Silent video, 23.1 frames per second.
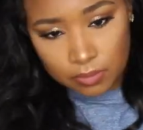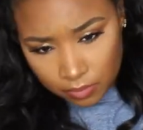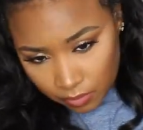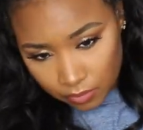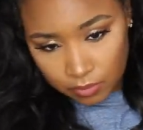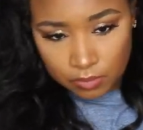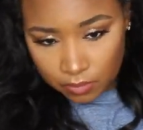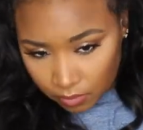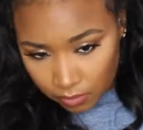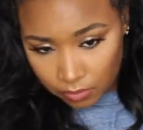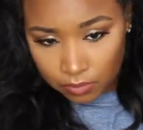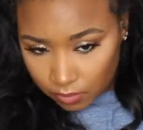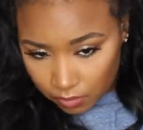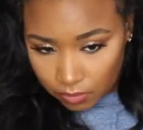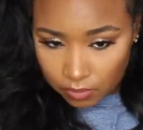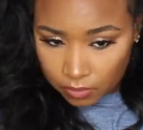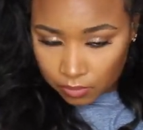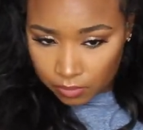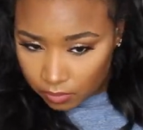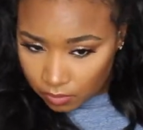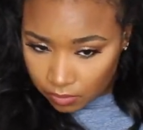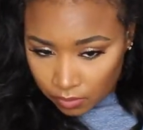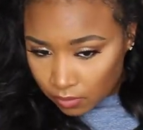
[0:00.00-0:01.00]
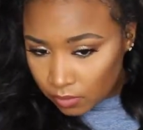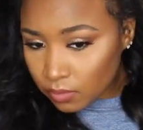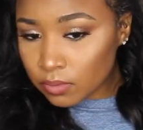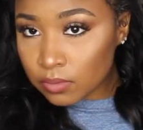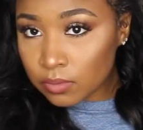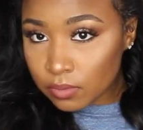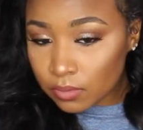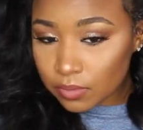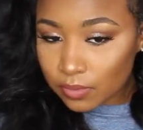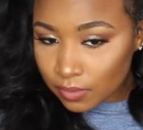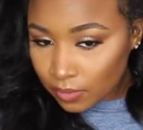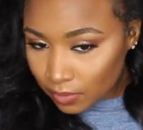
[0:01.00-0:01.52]
in my, like,
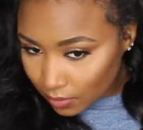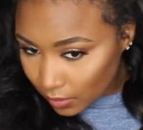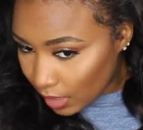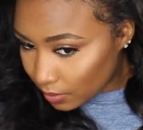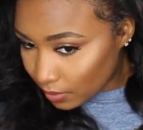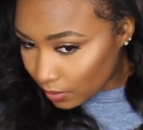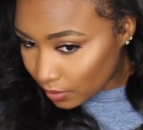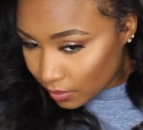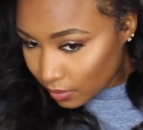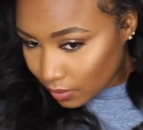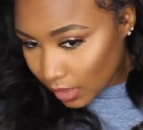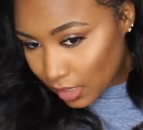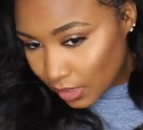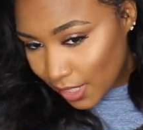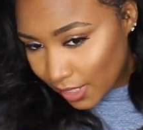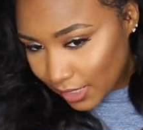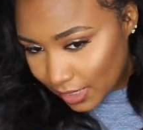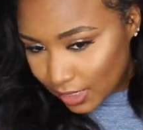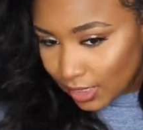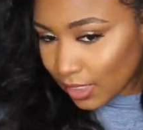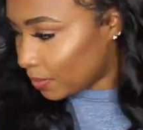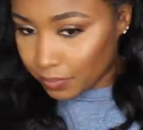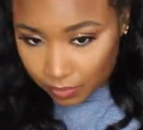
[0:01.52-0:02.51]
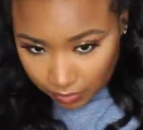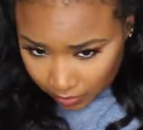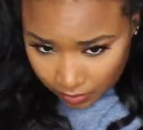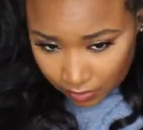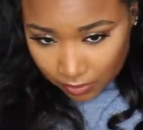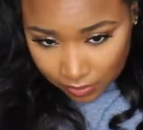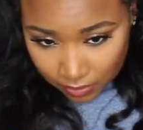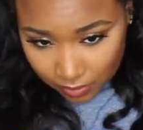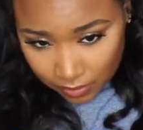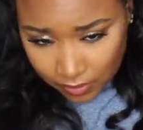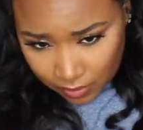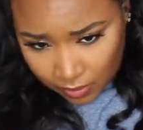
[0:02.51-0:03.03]
curling my natural
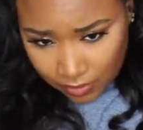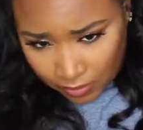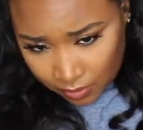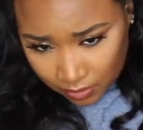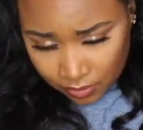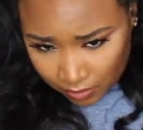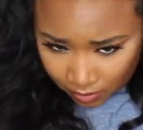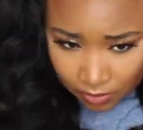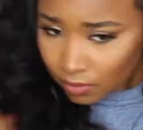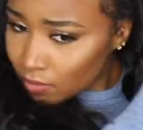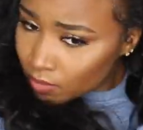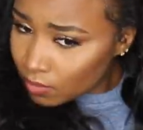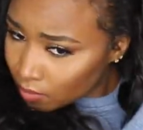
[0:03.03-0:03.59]
hair video.